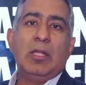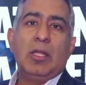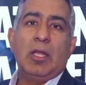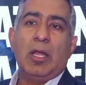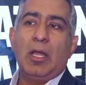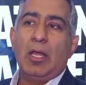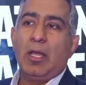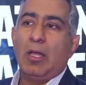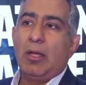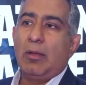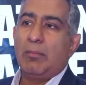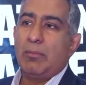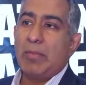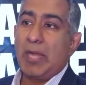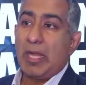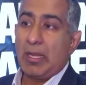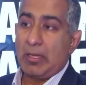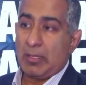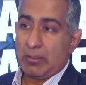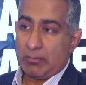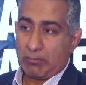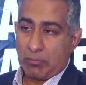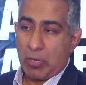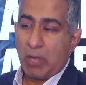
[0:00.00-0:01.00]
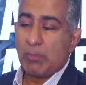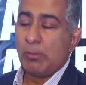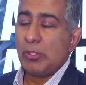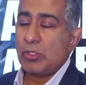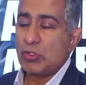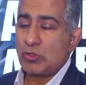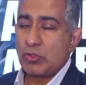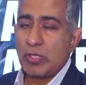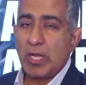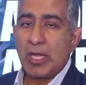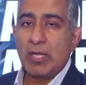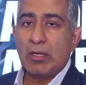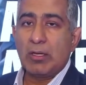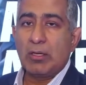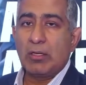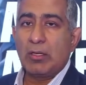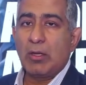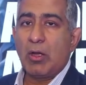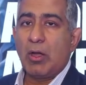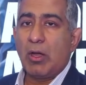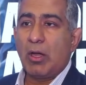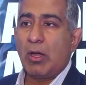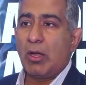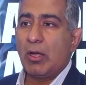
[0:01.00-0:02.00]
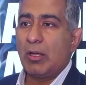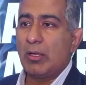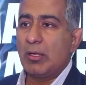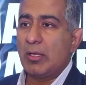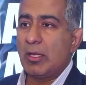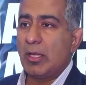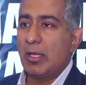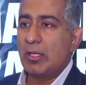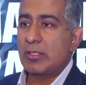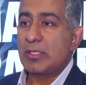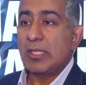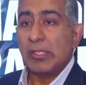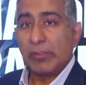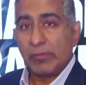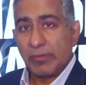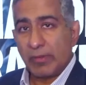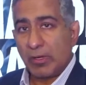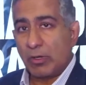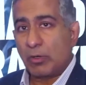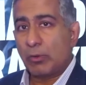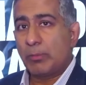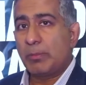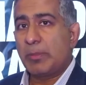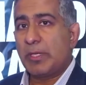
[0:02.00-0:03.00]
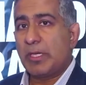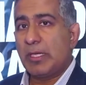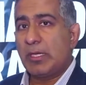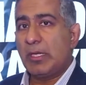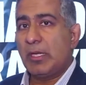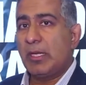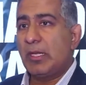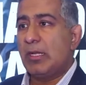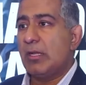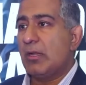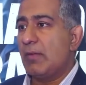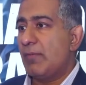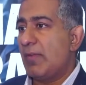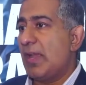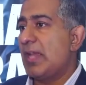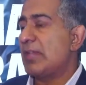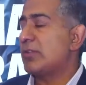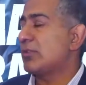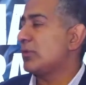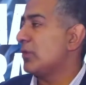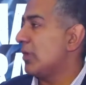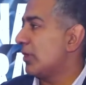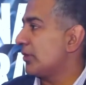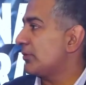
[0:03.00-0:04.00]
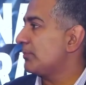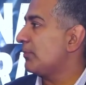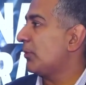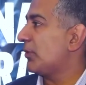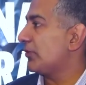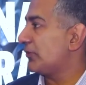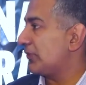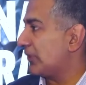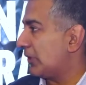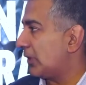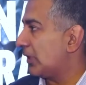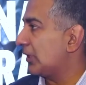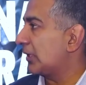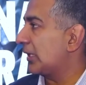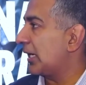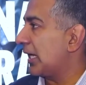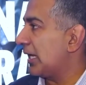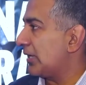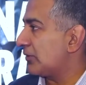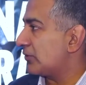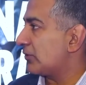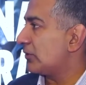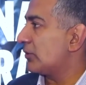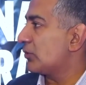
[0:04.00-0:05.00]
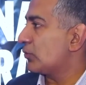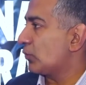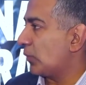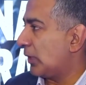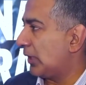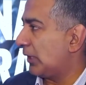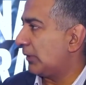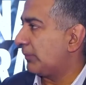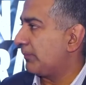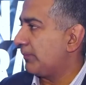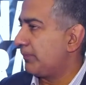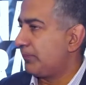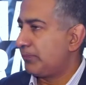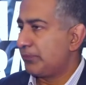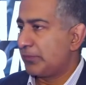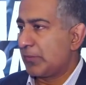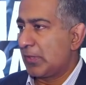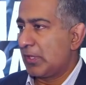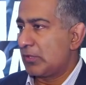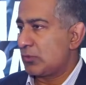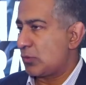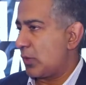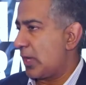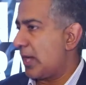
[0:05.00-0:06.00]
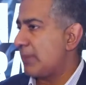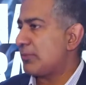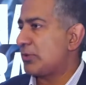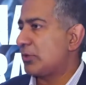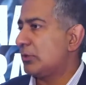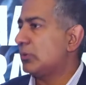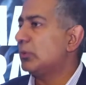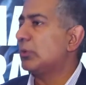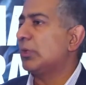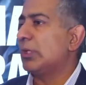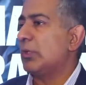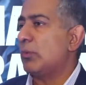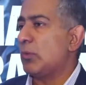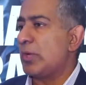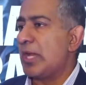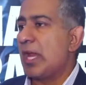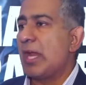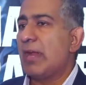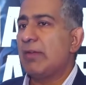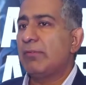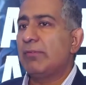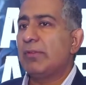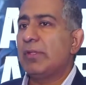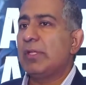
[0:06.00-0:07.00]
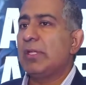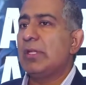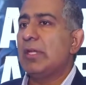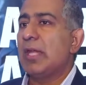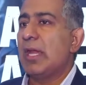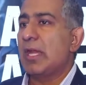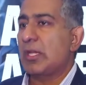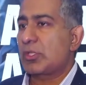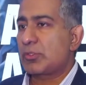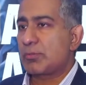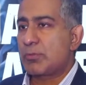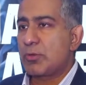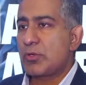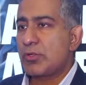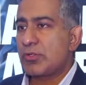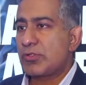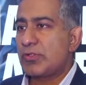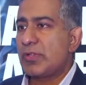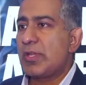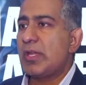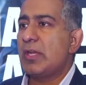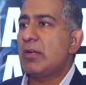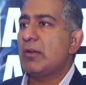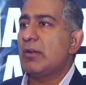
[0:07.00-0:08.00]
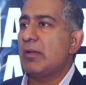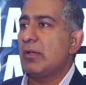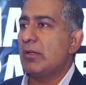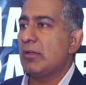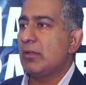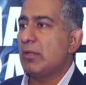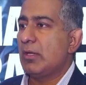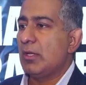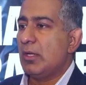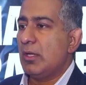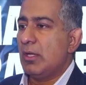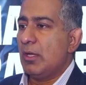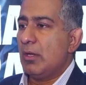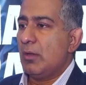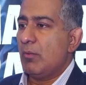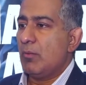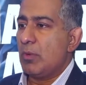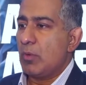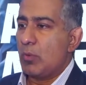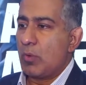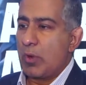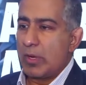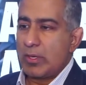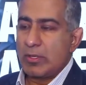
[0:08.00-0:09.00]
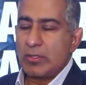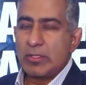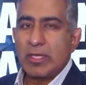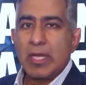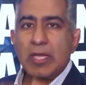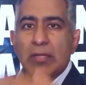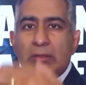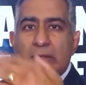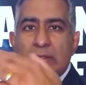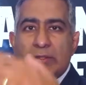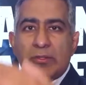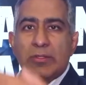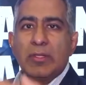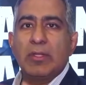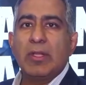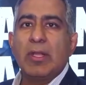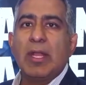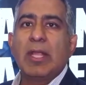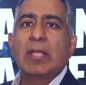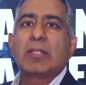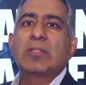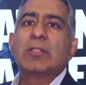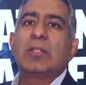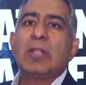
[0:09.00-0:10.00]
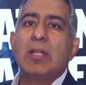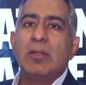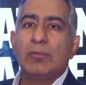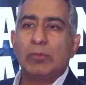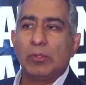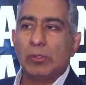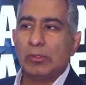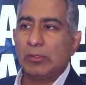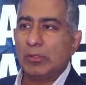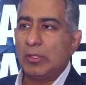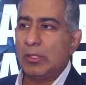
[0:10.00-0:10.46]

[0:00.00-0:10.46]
um, and published data on uh, TIL therapy in advanced non-small cell lung cancer as well. So absolutely, we have the experts there, and we want to take this to the next level